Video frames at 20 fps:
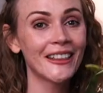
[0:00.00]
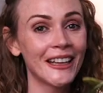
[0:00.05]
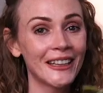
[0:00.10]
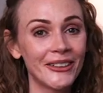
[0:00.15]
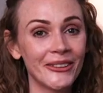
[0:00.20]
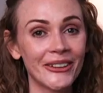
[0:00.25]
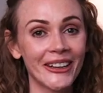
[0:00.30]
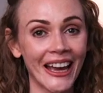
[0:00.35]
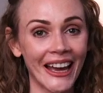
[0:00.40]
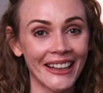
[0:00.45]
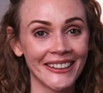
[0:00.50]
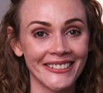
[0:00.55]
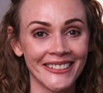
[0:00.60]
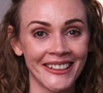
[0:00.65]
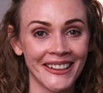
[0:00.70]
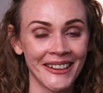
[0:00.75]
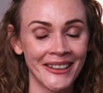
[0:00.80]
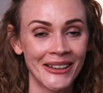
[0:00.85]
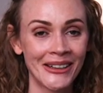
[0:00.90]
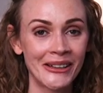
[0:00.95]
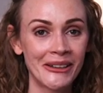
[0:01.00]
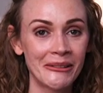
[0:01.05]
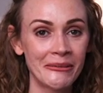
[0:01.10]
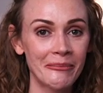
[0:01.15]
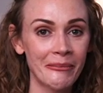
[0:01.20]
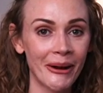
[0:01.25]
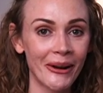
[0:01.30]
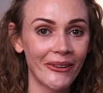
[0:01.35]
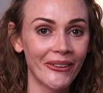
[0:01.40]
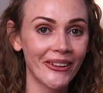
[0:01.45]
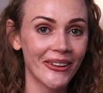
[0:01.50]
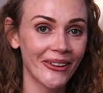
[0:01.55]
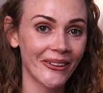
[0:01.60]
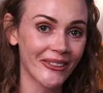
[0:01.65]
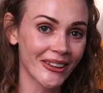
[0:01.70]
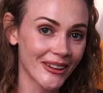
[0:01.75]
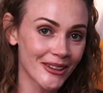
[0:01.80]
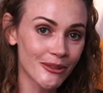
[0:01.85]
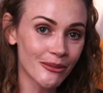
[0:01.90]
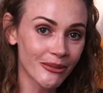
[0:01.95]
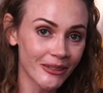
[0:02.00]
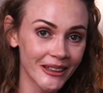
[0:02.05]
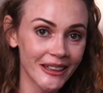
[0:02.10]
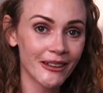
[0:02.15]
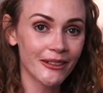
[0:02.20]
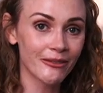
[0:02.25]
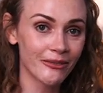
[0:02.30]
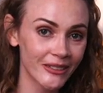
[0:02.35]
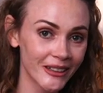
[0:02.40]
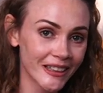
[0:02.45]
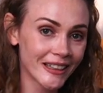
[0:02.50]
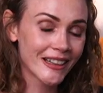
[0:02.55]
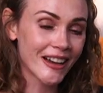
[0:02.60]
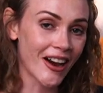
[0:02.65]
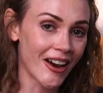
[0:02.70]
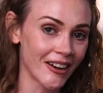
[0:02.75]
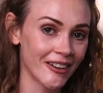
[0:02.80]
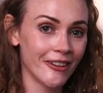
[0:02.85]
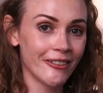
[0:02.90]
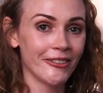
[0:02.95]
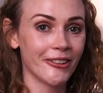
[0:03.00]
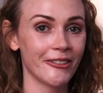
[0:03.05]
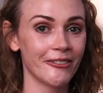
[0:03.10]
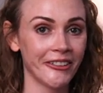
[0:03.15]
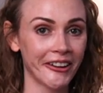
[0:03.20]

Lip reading: Thank you again, Mario. That's really, really kind of you.